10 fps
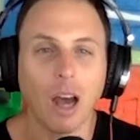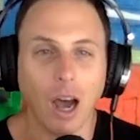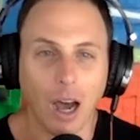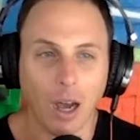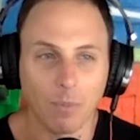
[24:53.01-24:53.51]

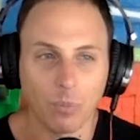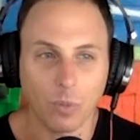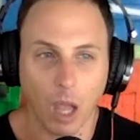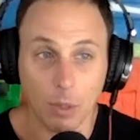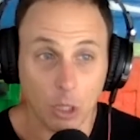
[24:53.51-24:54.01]

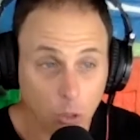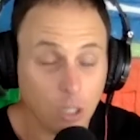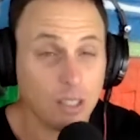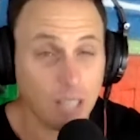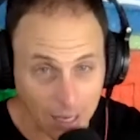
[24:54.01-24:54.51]
Um, I mean, you
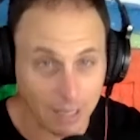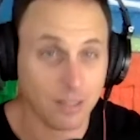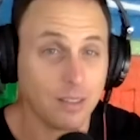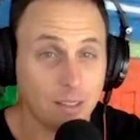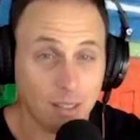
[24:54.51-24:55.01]
can
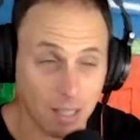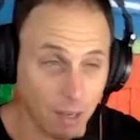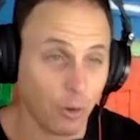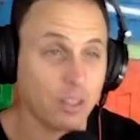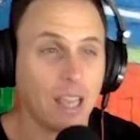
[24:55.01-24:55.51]
taste the
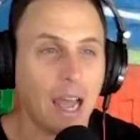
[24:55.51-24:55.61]
difference.